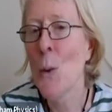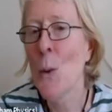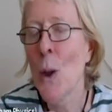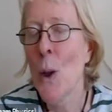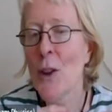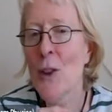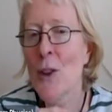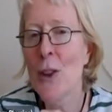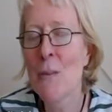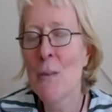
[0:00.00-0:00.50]

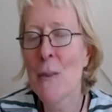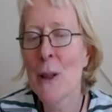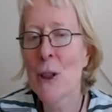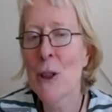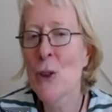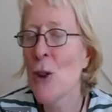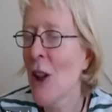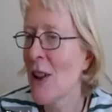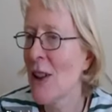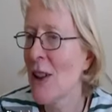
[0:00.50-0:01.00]
quantum
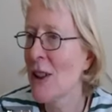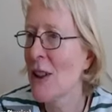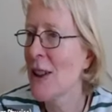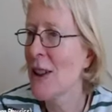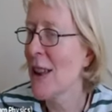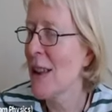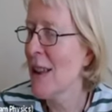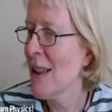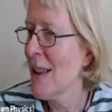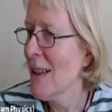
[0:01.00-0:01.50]

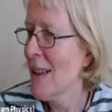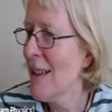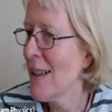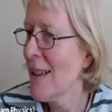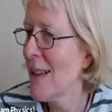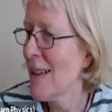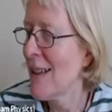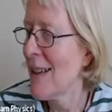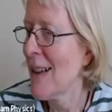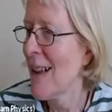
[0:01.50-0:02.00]
metrology
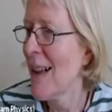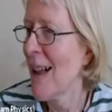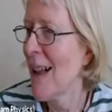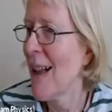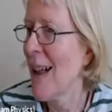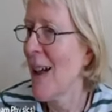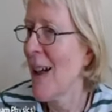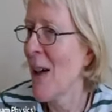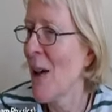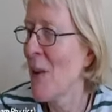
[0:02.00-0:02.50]

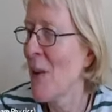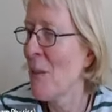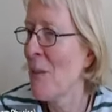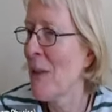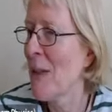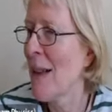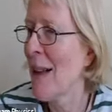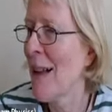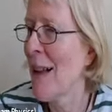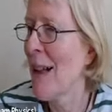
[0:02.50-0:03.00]

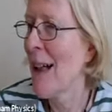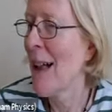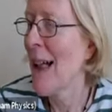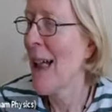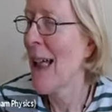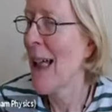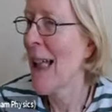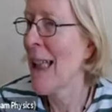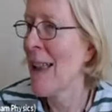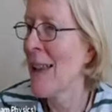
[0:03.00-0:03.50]
um,
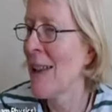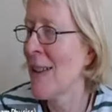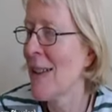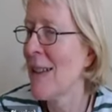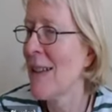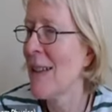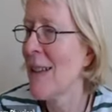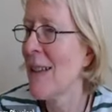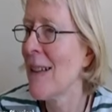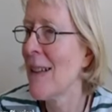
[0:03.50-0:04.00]

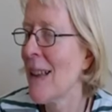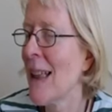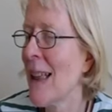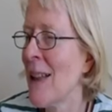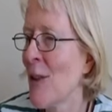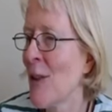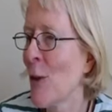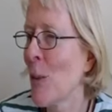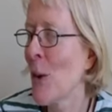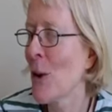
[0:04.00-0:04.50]
in
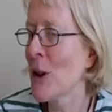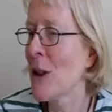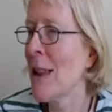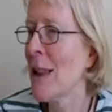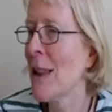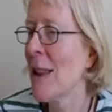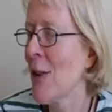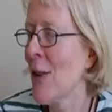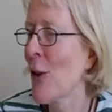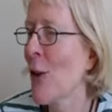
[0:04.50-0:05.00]
is what
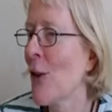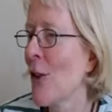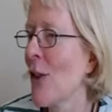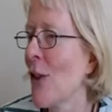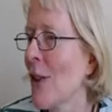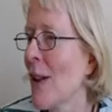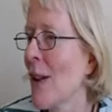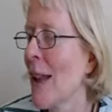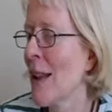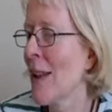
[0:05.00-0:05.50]

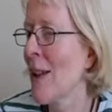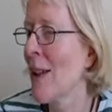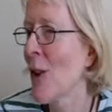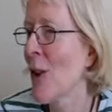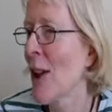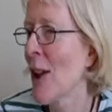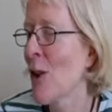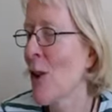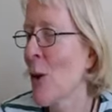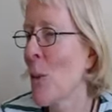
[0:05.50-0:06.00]
is in a
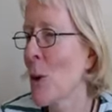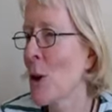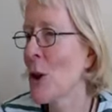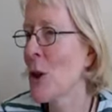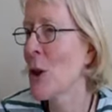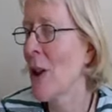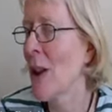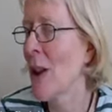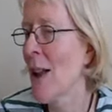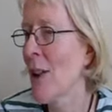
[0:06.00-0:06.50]
sense
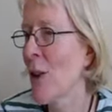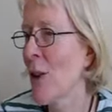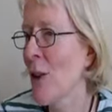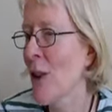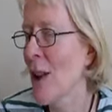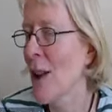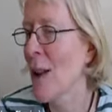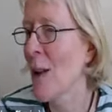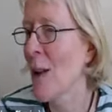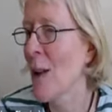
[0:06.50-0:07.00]
what you're
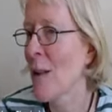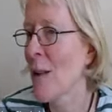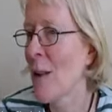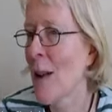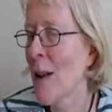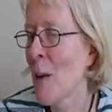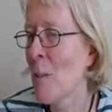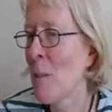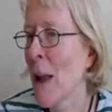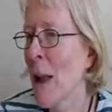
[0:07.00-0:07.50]
asking
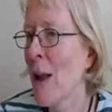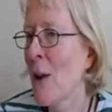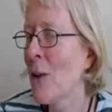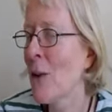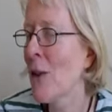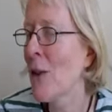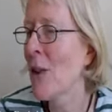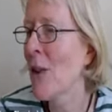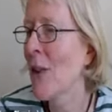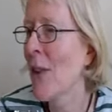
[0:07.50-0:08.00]
uh,
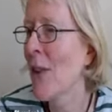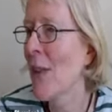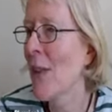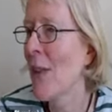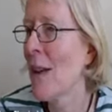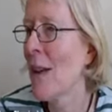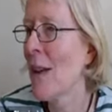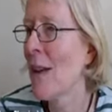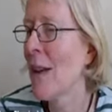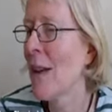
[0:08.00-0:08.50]
about
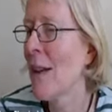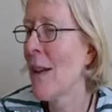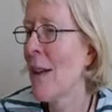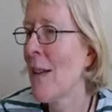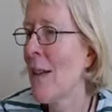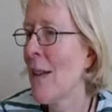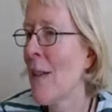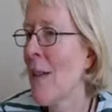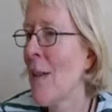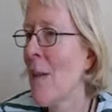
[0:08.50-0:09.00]
the.
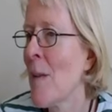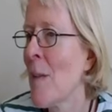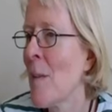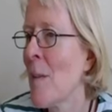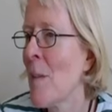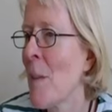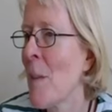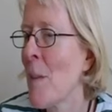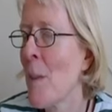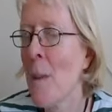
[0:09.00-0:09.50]
Mm
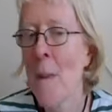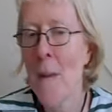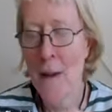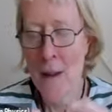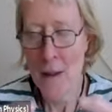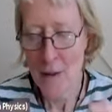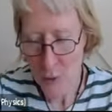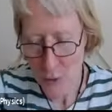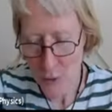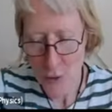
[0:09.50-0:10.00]
-hmm.
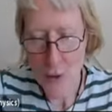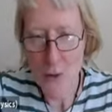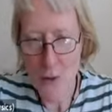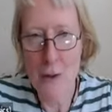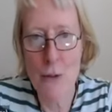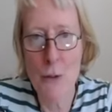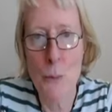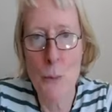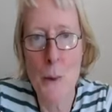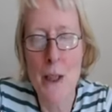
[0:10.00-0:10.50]
So
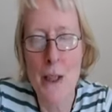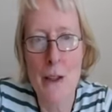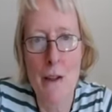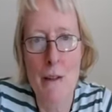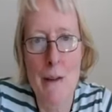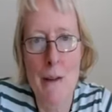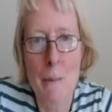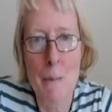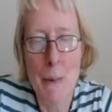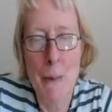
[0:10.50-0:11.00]
if we're
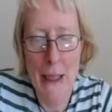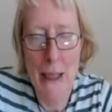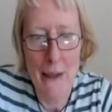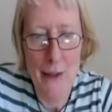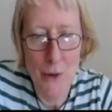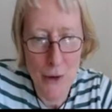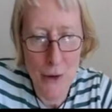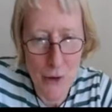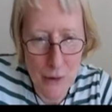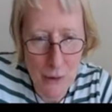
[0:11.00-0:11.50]
going
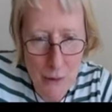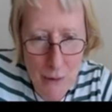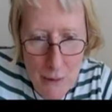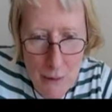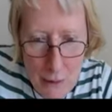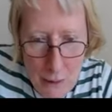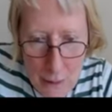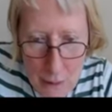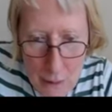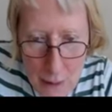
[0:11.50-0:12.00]
back to,
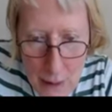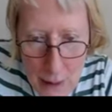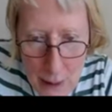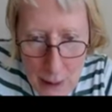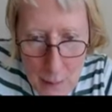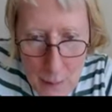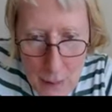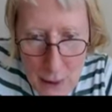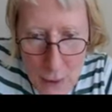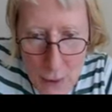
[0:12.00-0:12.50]

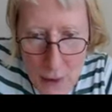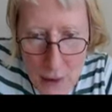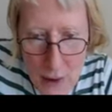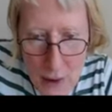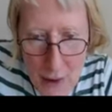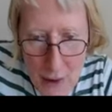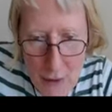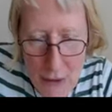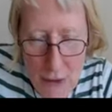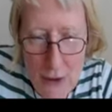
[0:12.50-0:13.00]
let me see
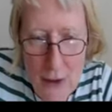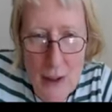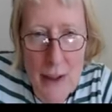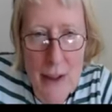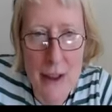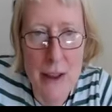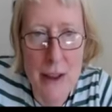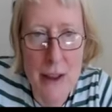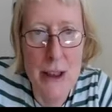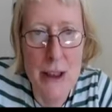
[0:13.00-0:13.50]
how far
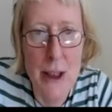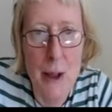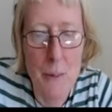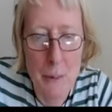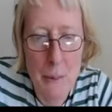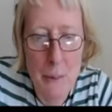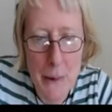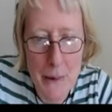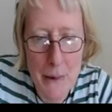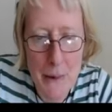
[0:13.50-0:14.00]
I can
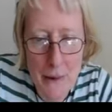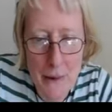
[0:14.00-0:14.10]
jump